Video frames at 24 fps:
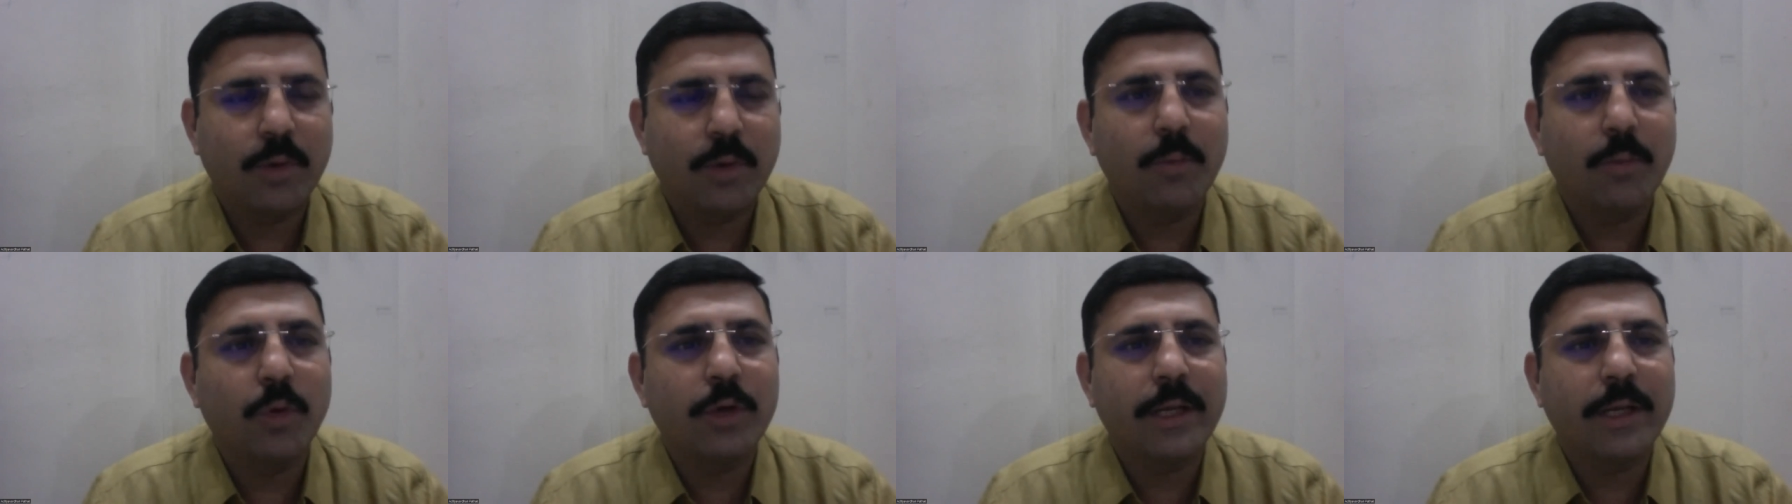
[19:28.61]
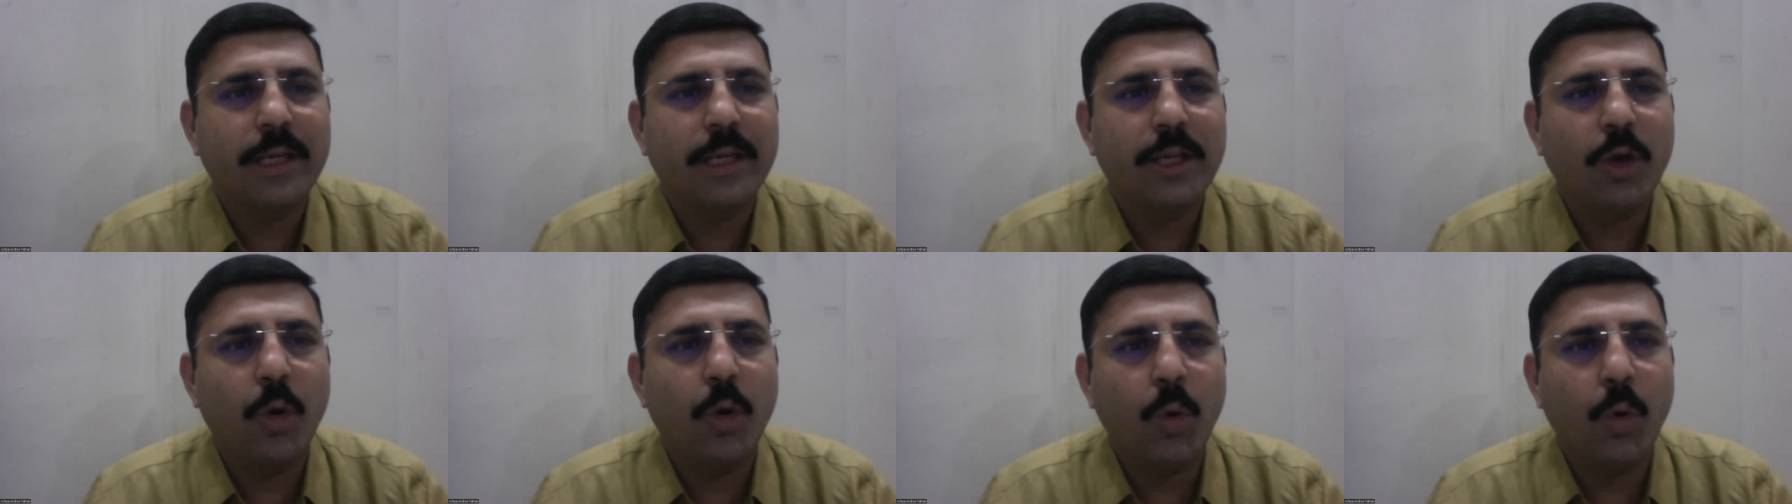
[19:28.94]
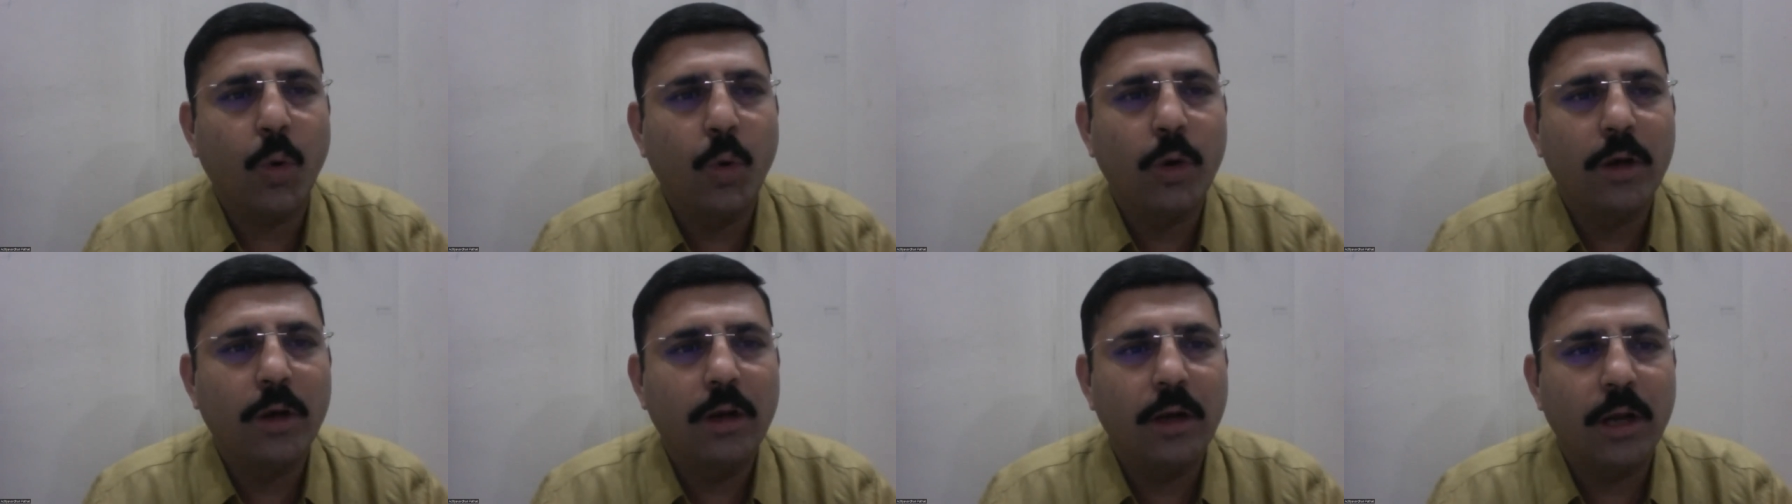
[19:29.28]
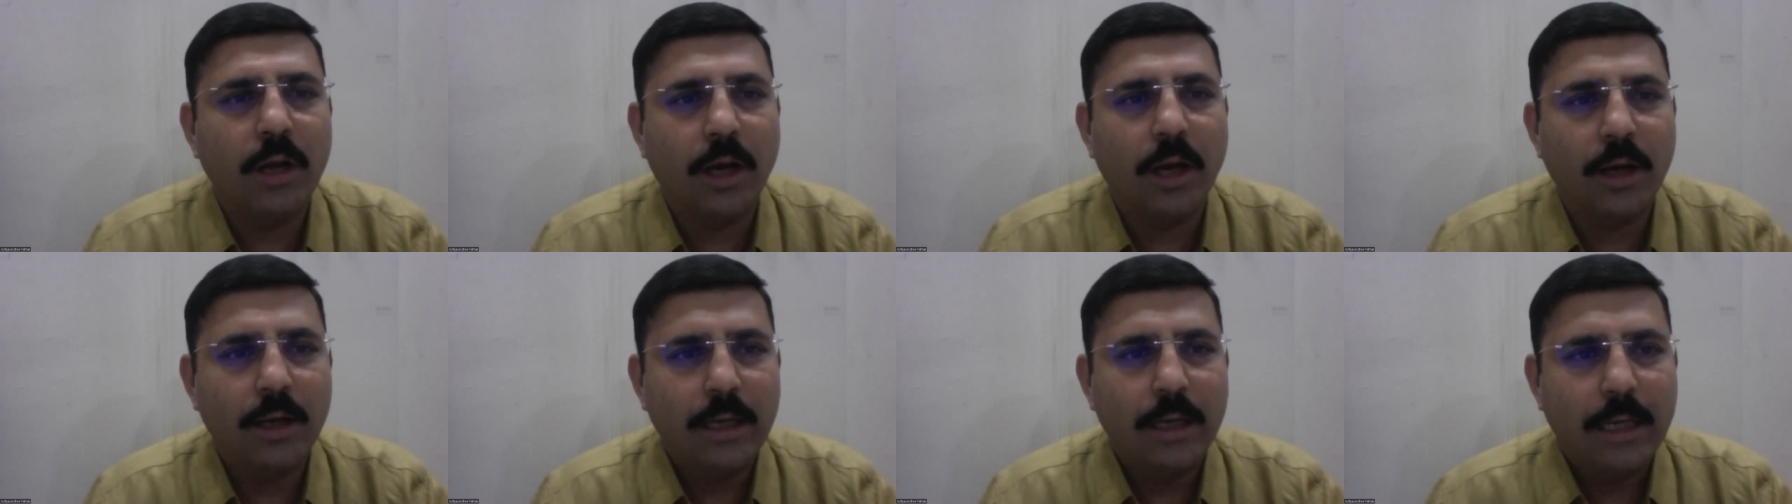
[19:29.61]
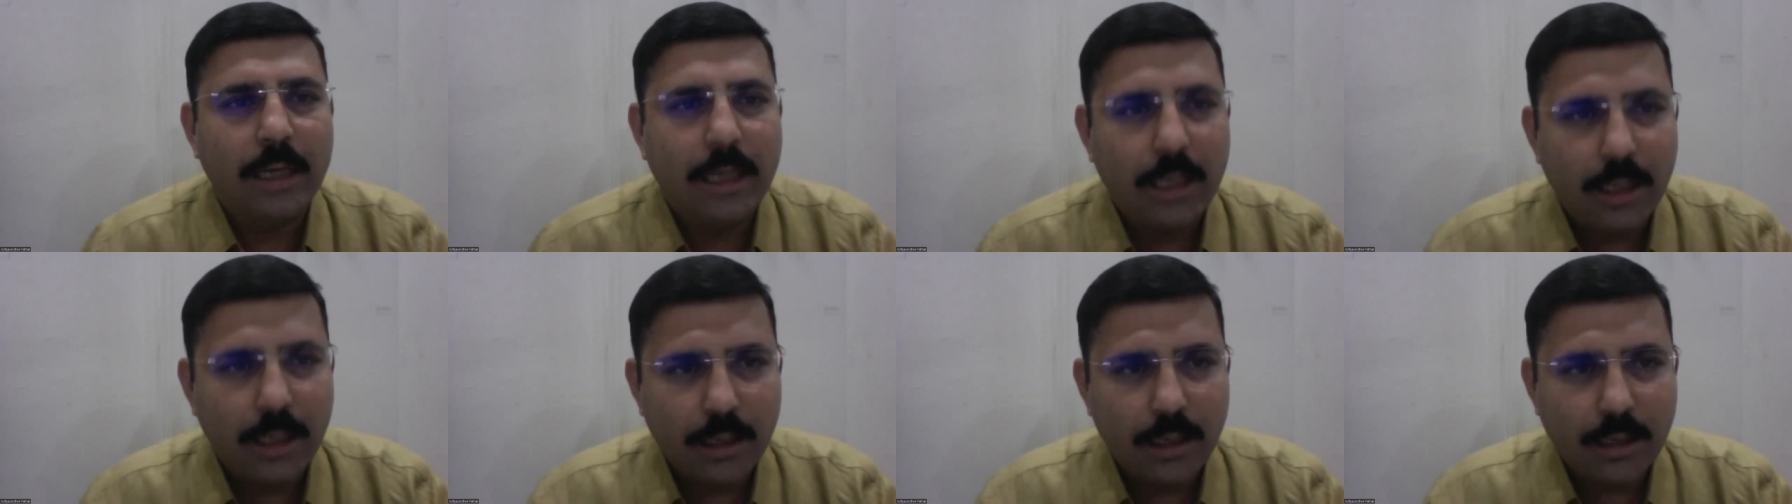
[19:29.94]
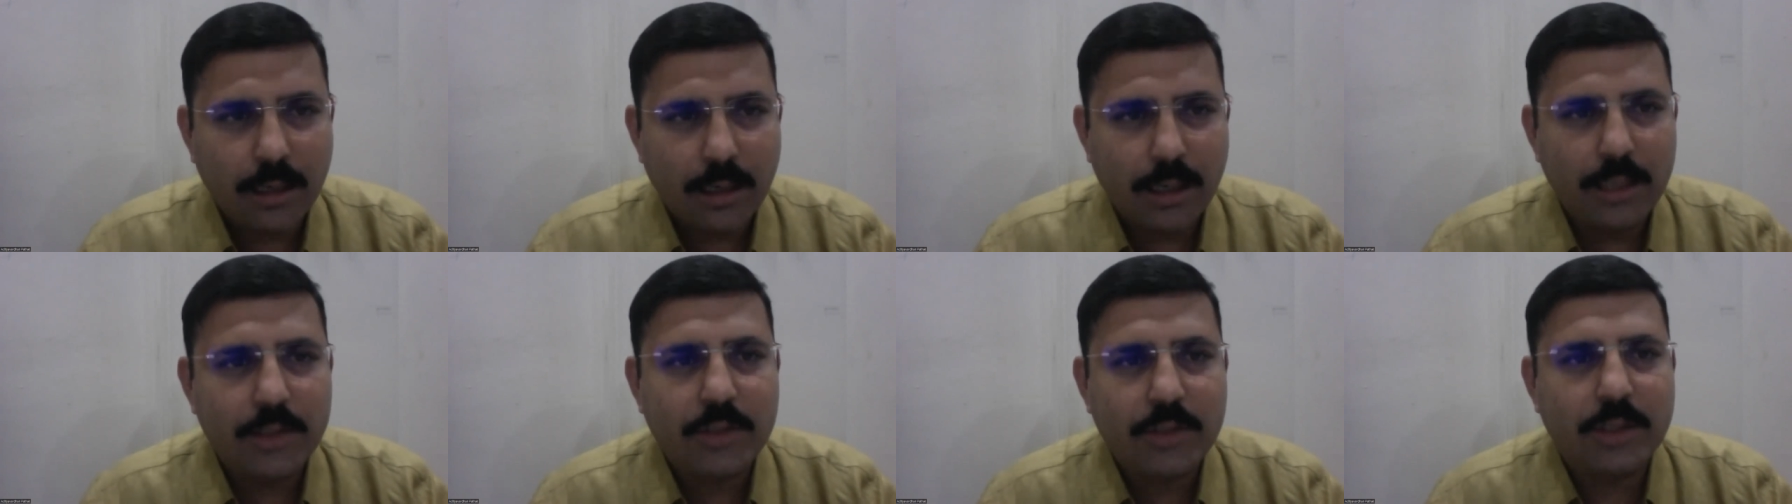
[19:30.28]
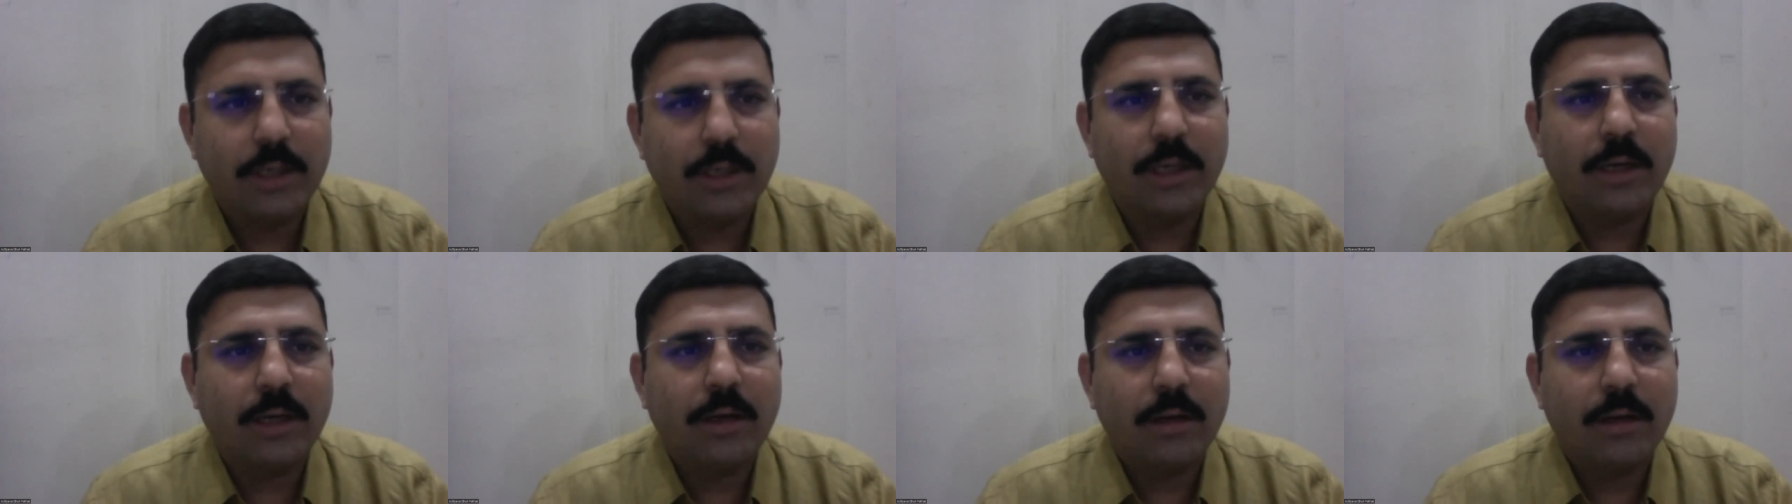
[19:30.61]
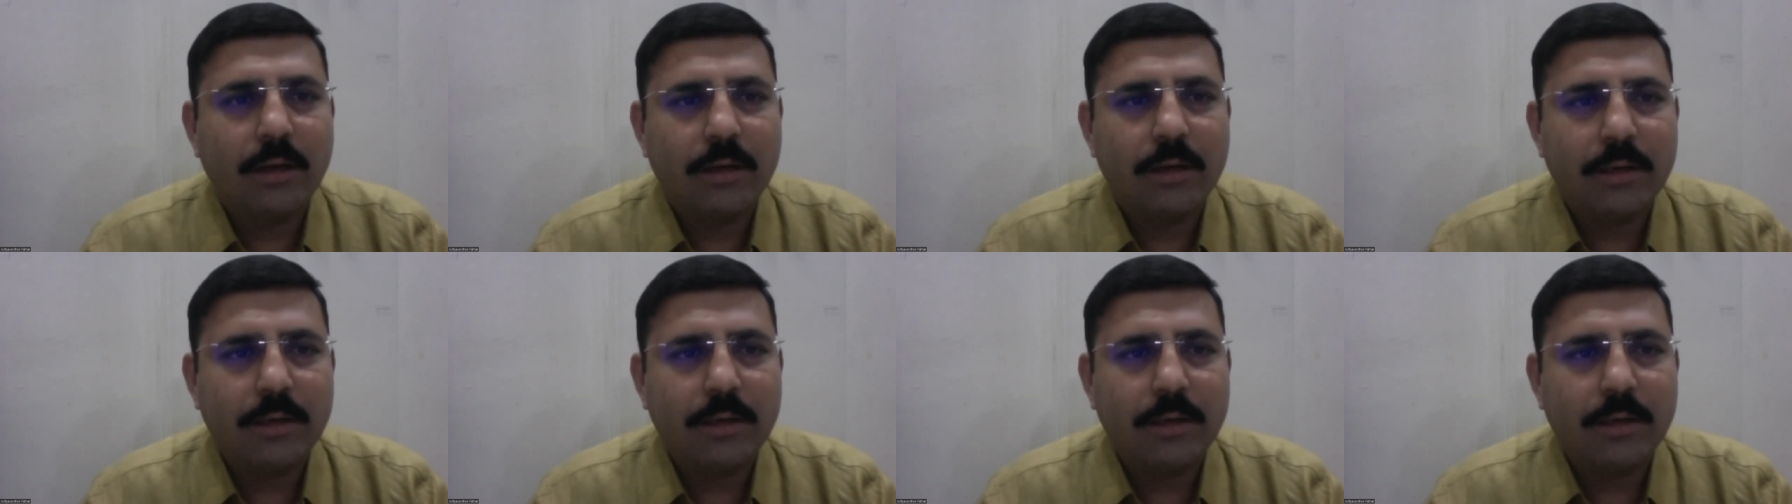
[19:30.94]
Promoting your own uh, culture,